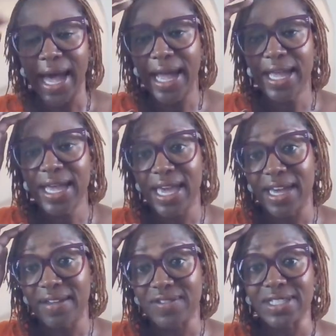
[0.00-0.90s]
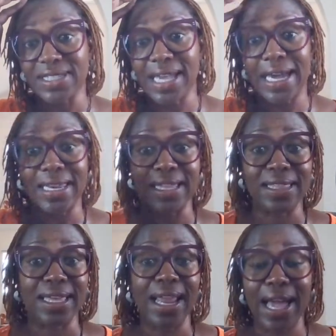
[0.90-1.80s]
I have
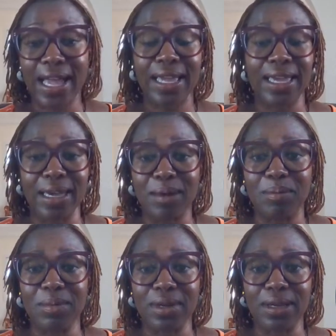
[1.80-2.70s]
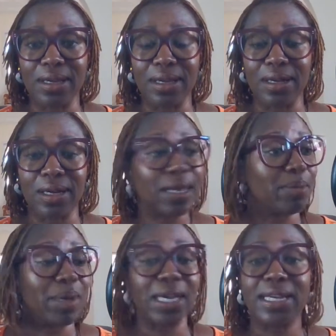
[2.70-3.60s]
decided that I am
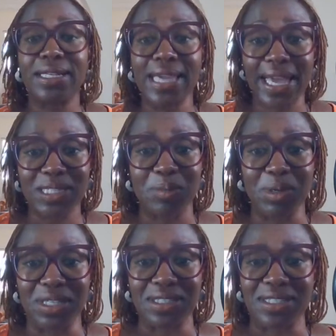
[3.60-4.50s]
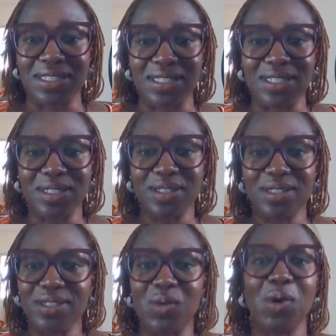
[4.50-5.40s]
gonna be in the taxi business.
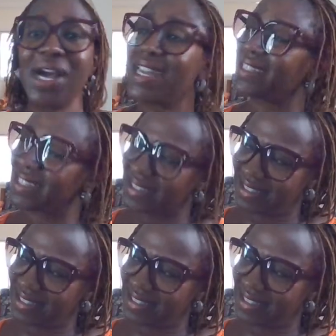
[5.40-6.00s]
What?